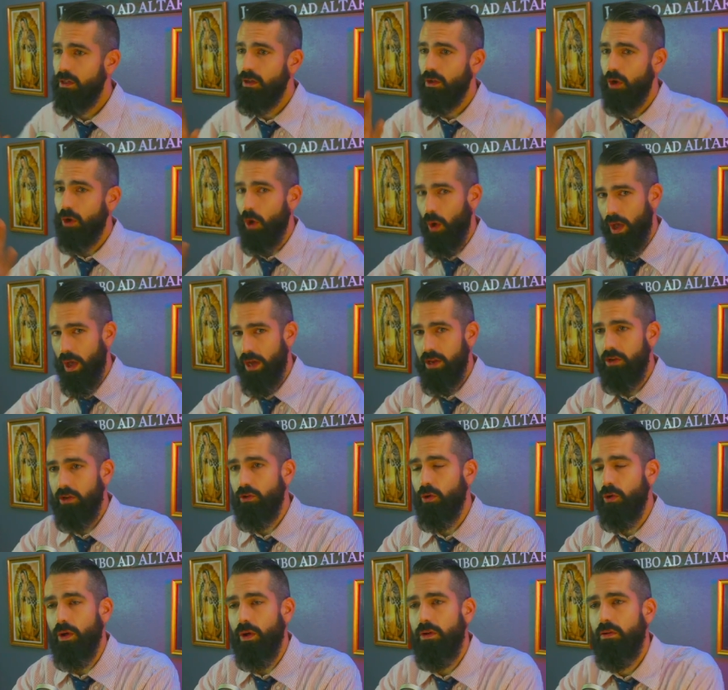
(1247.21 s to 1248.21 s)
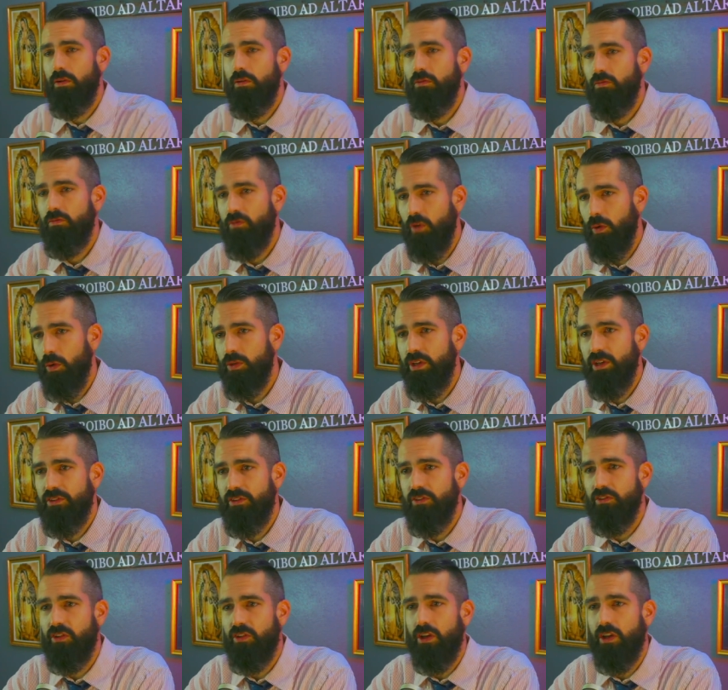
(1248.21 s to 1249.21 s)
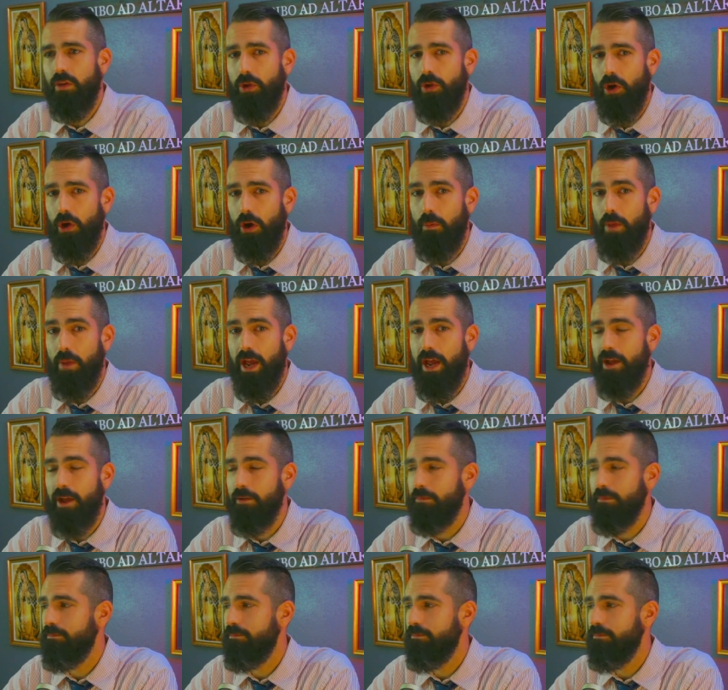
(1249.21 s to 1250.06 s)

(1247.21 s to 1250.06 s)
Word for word: Go ahead and do it. Photius is going to be our man.